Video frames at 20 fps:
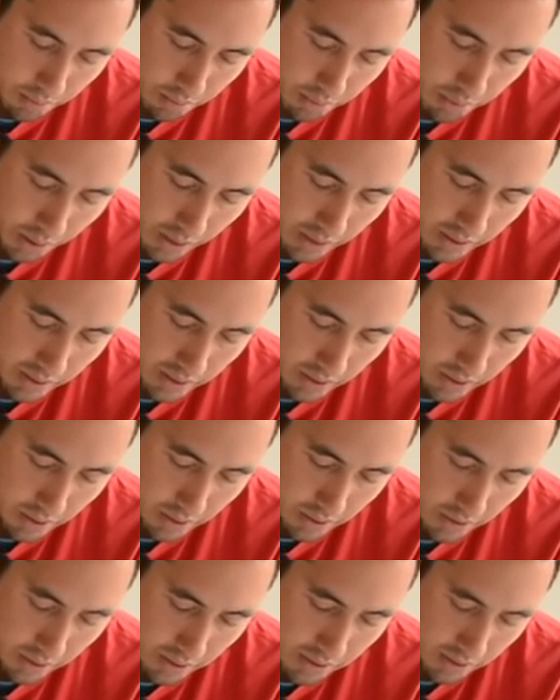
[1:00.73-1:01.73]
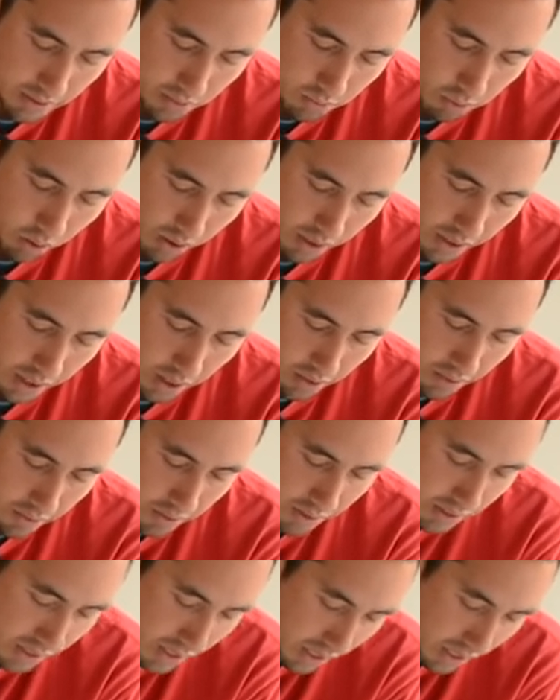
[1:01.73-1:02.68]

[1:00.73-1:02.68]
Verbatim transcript: but uh, this worked out in this